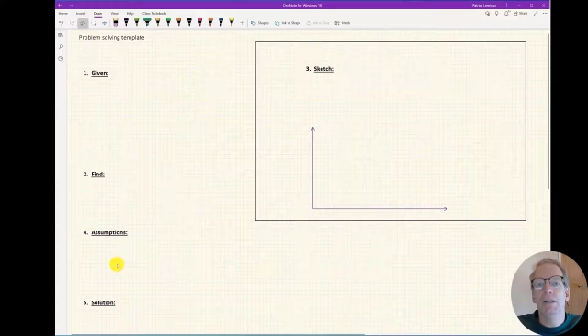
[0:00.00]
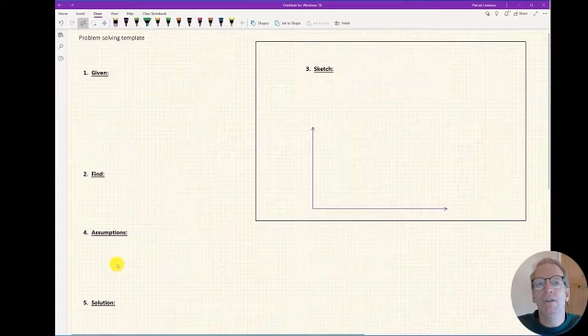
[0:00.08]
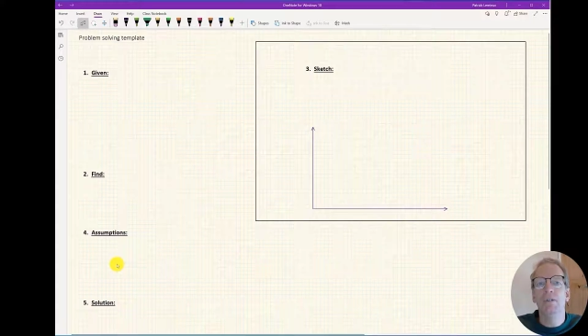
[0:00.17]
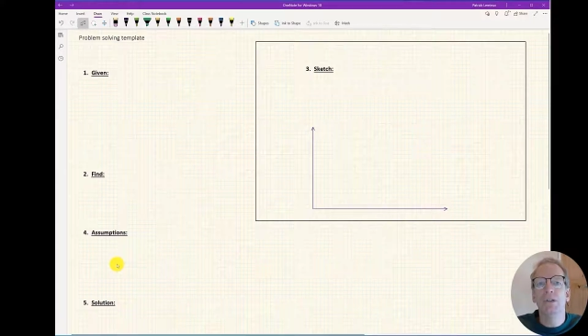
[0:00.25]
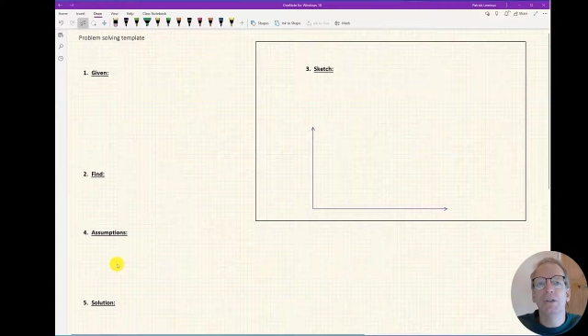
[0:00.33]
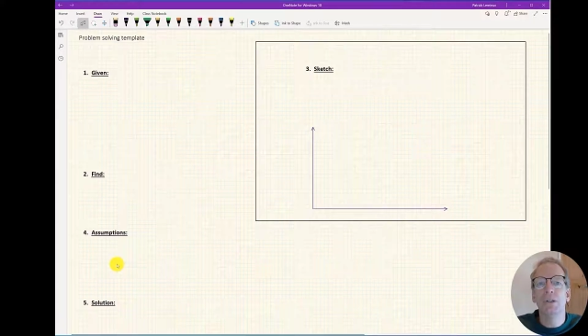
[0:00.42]

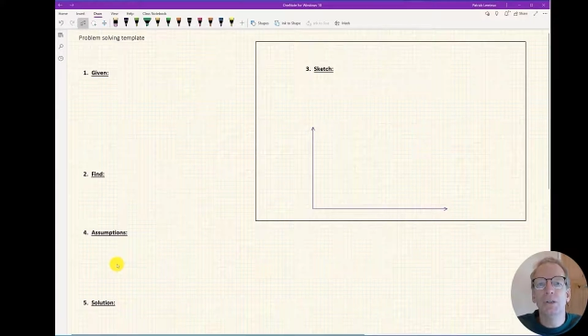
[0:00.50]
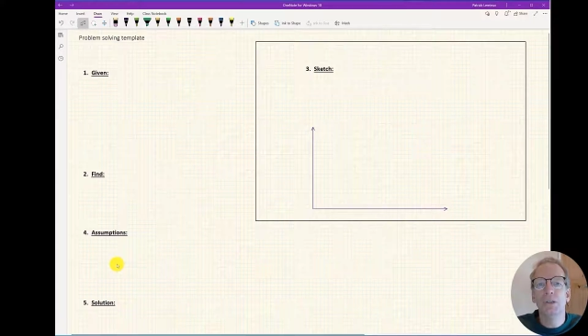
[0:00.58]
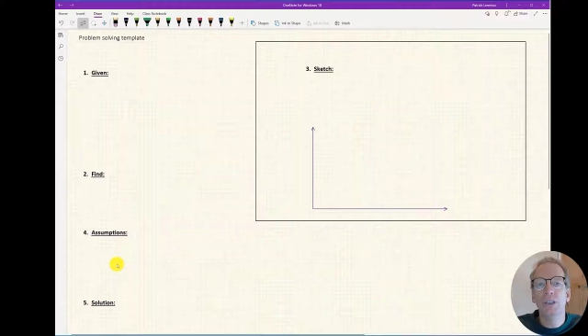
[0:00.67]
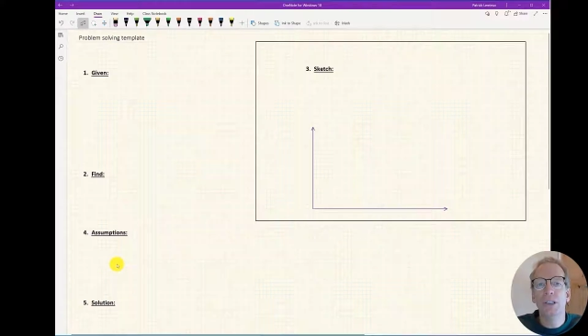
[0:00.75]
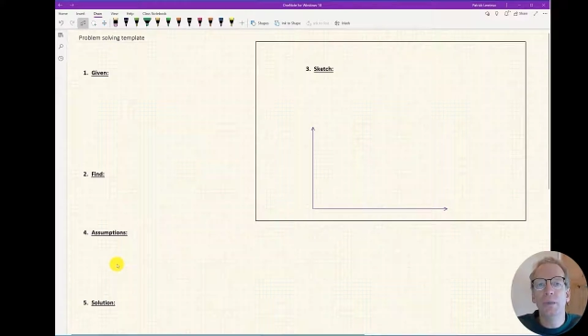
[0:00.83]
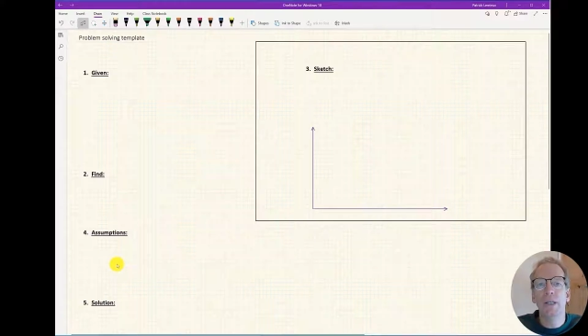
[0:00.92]
of the
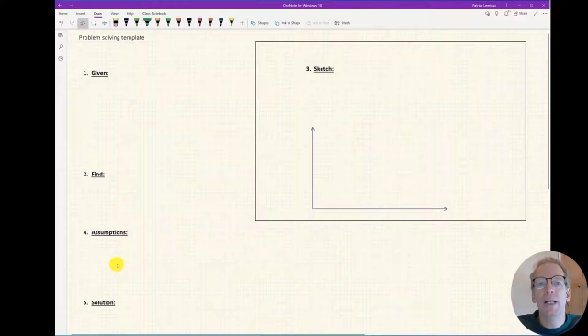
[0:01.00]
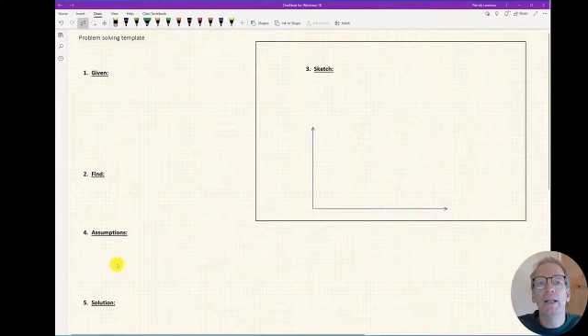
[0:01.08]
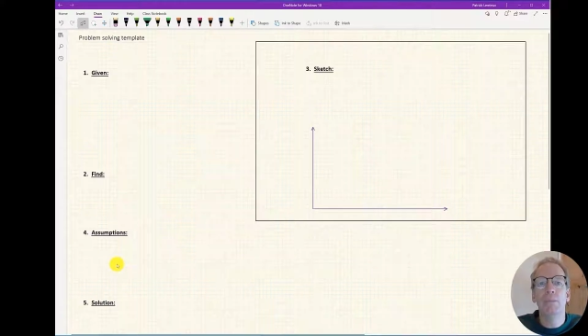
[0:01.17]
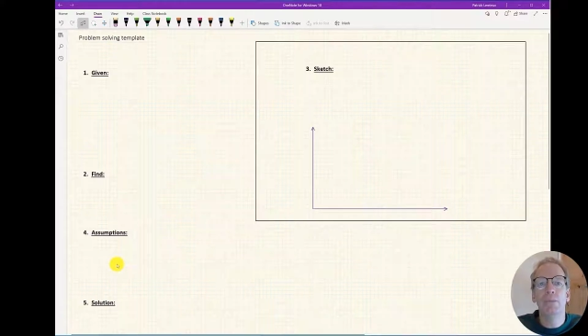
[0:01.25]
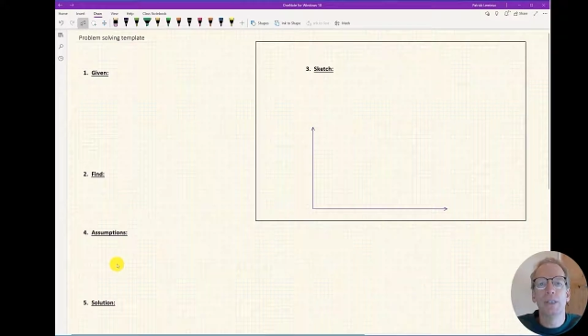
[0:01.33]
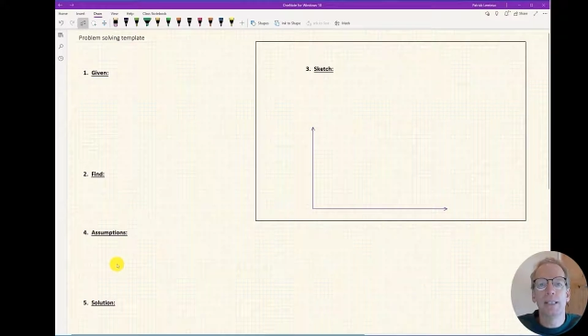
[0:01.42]
solution that we end
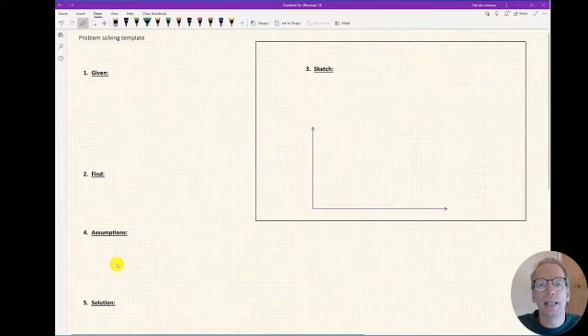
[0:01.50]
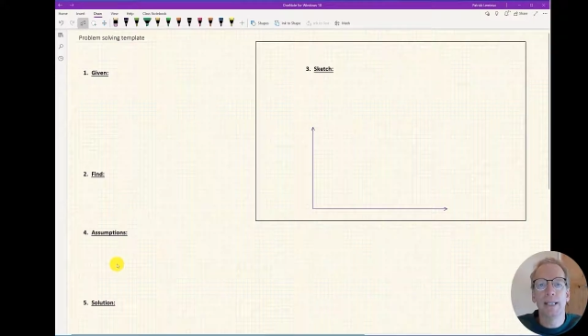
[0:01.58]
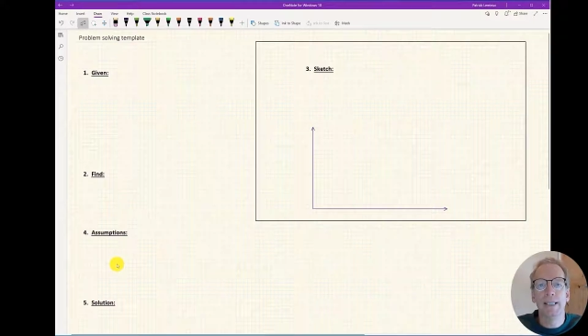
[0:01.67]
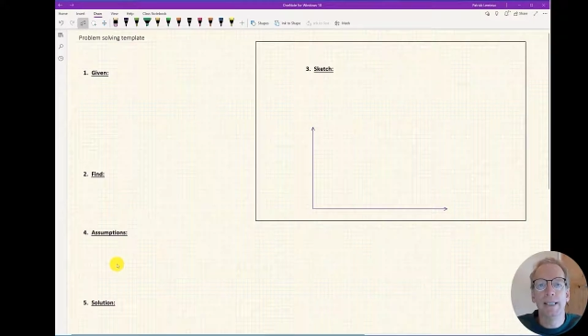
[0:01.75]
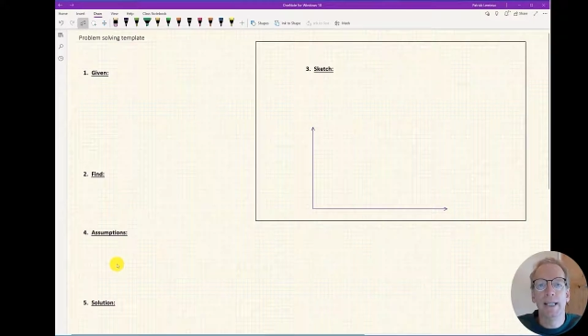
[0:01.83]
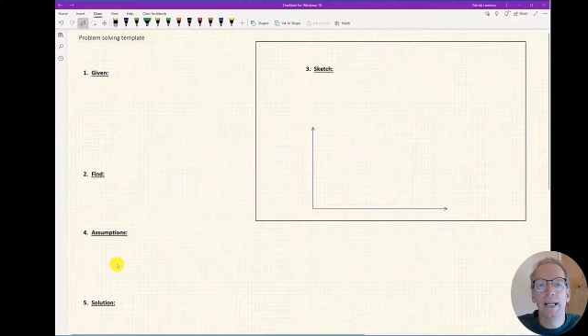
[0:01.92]
up
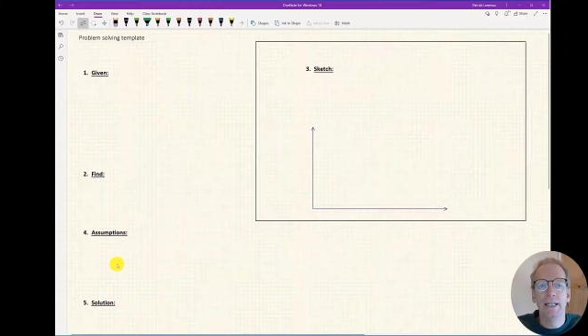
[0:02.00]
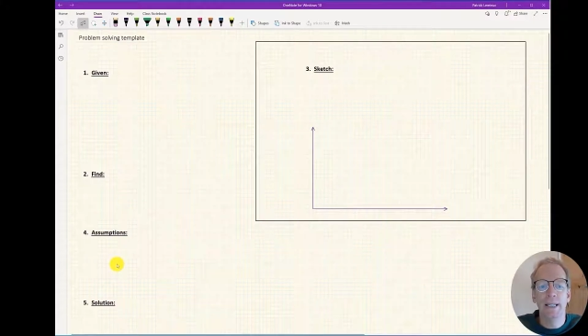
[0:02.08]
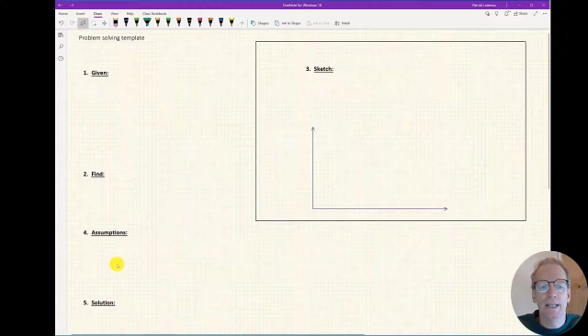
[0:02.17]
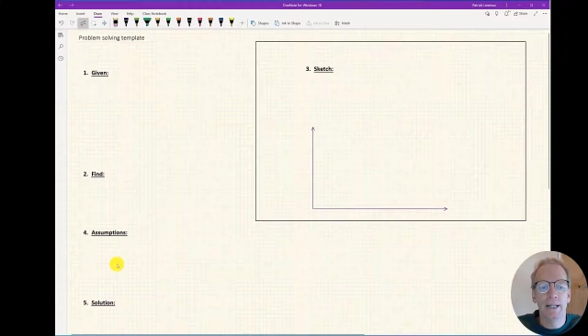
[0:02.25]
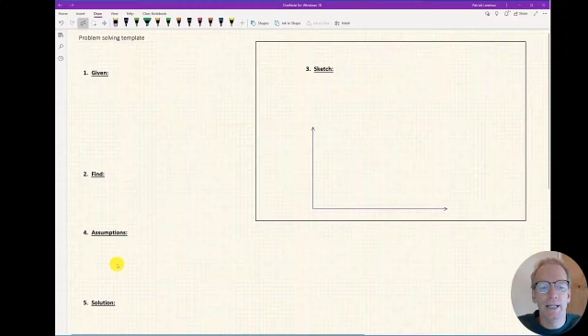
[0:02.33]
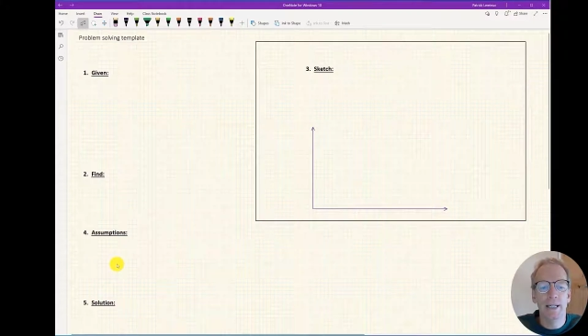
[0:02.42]
presenting at the
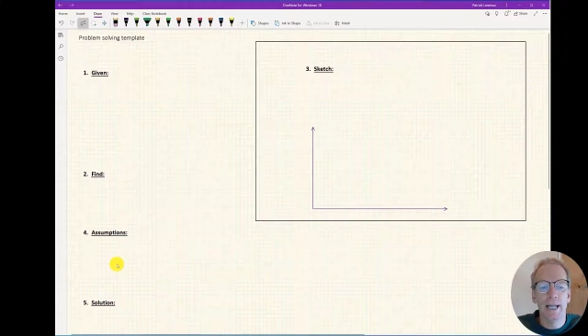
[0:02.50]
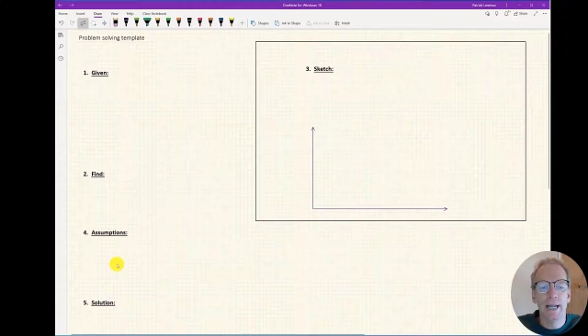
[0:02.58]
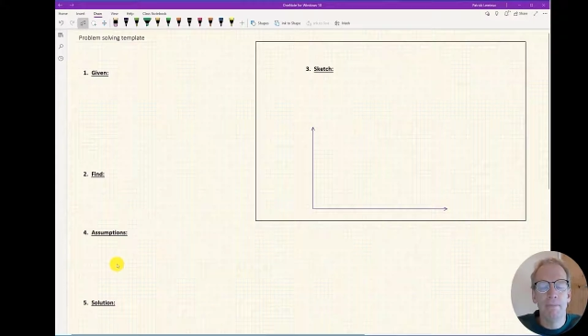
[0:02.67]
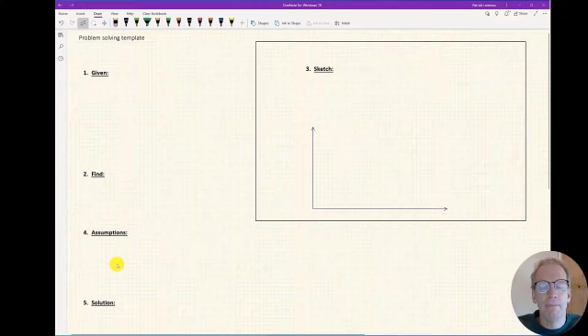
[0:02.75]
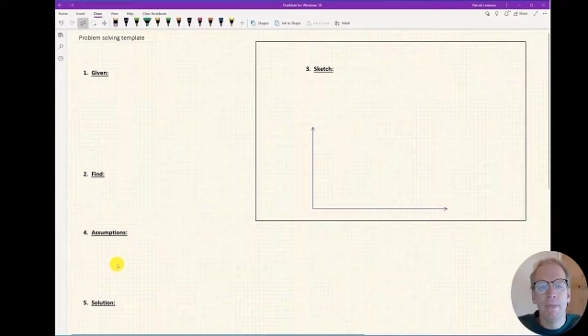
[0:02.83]
end of the day.